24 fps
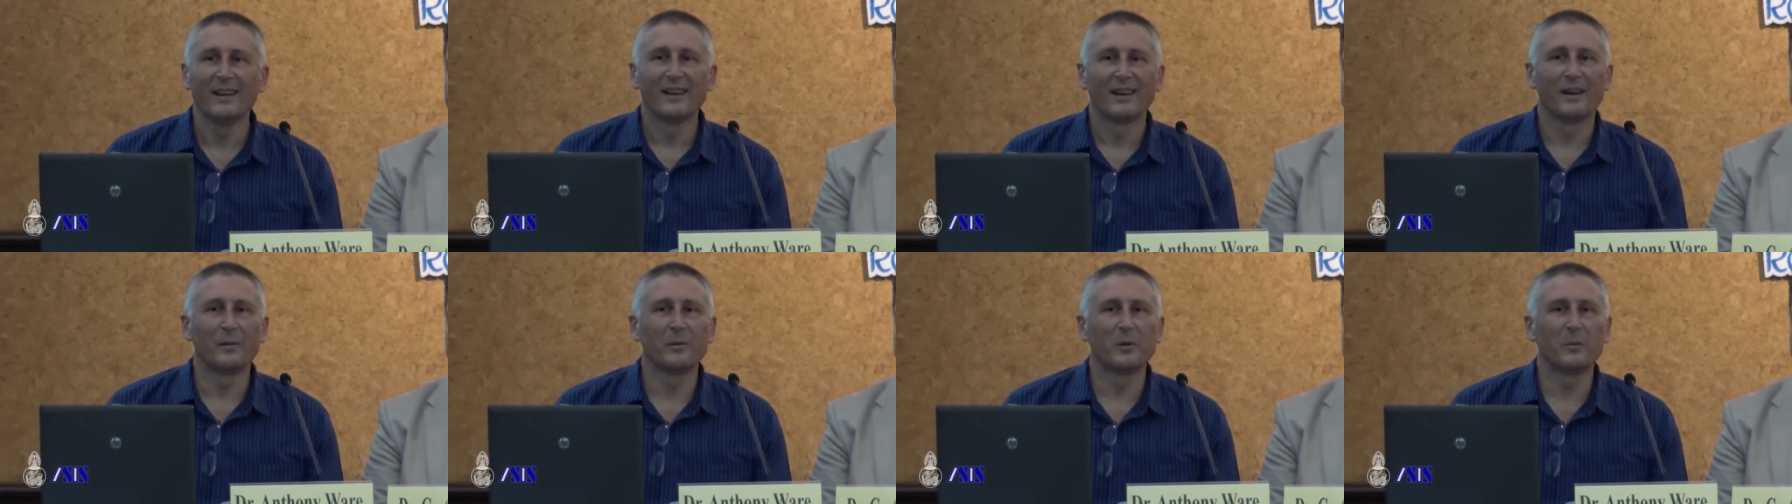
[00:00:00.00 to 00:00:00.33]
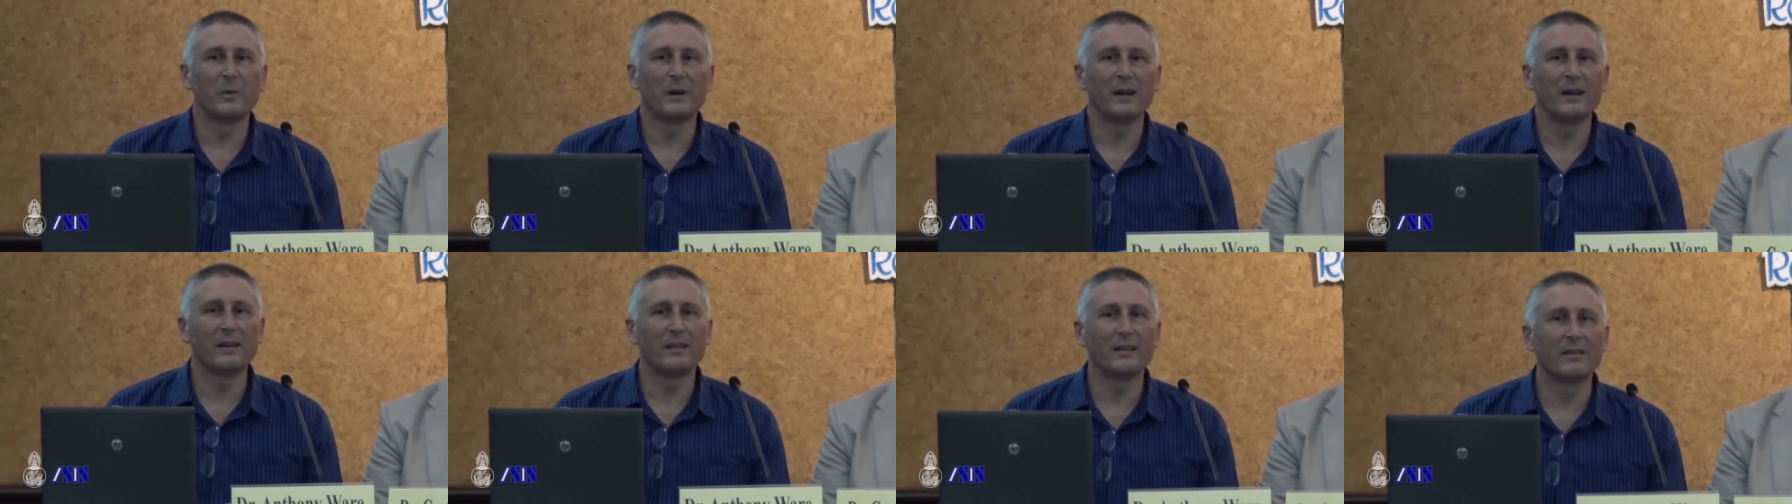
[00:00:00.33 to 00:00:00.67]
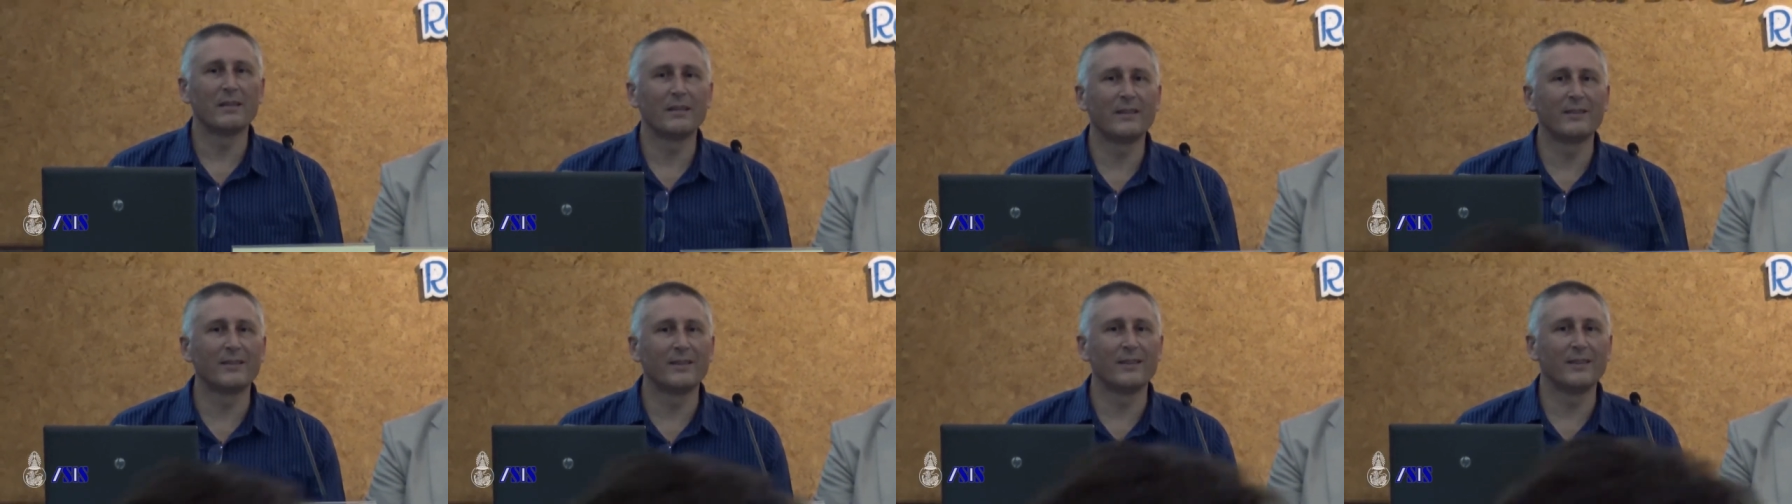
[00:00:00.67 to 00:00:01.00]
I'm aware that
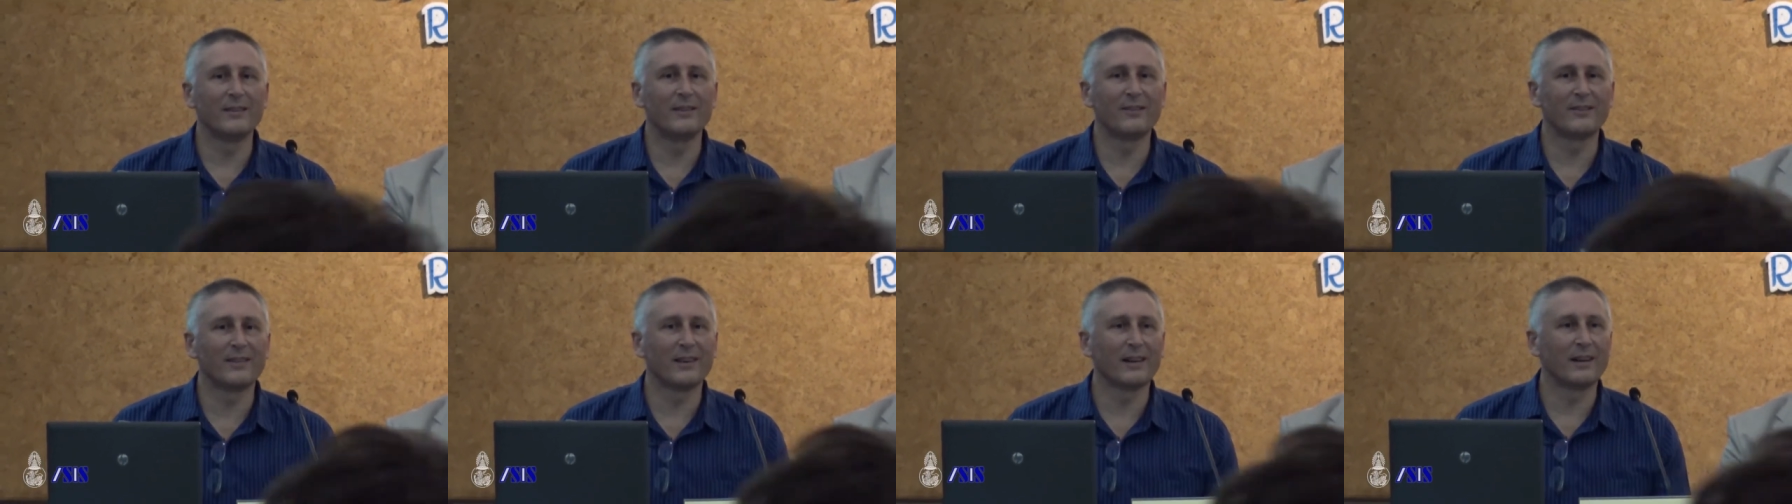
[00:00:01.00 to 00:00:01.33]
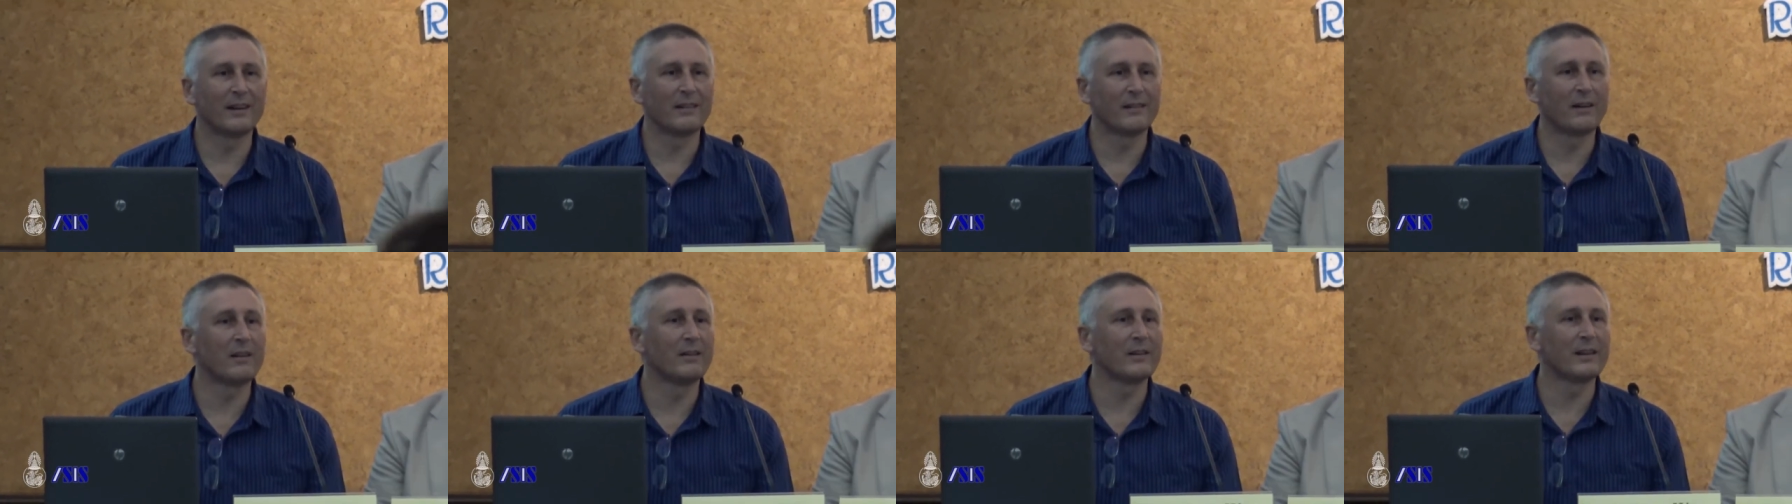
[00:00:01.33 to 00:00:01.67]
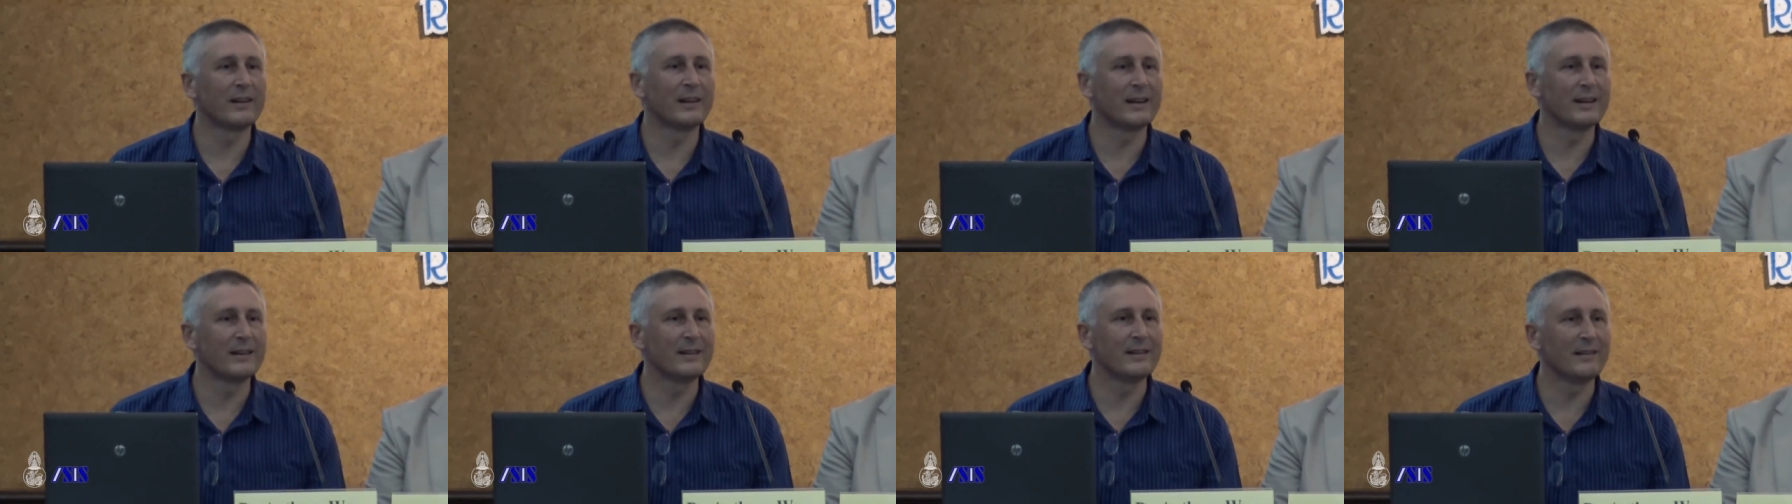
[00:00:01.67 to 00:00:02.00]
this is
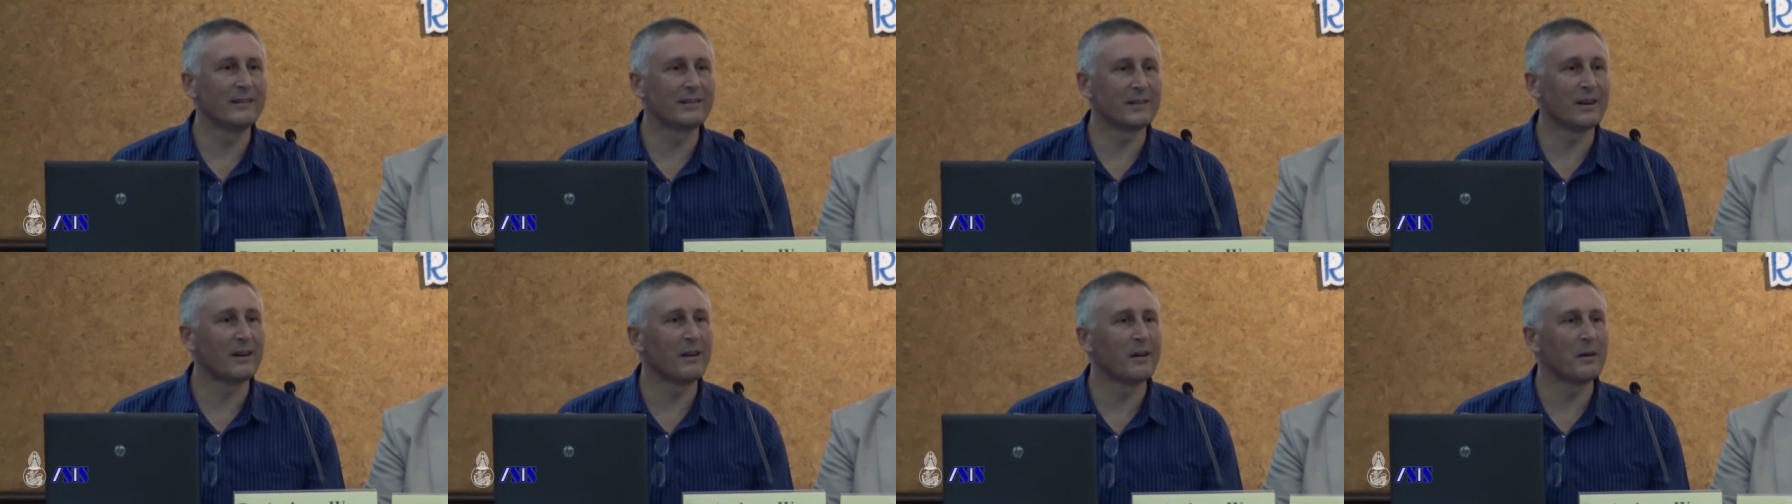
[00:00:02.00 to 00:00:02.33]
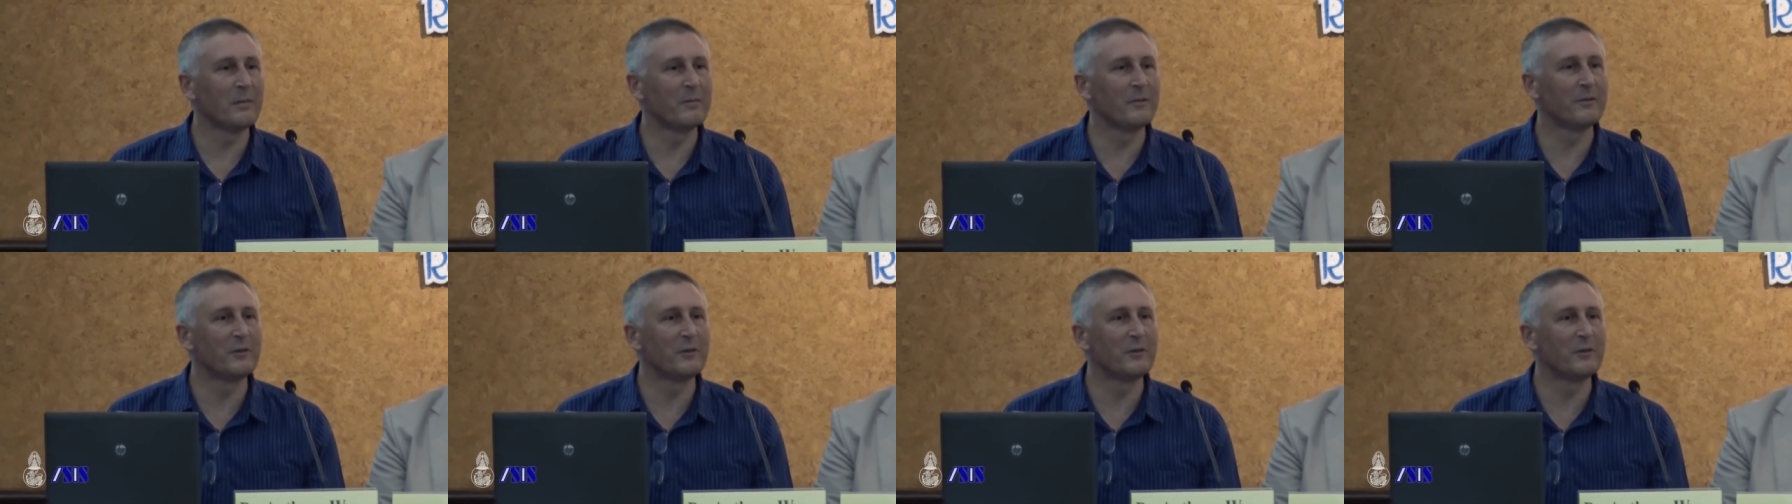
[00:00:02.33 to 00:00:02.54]
holiday time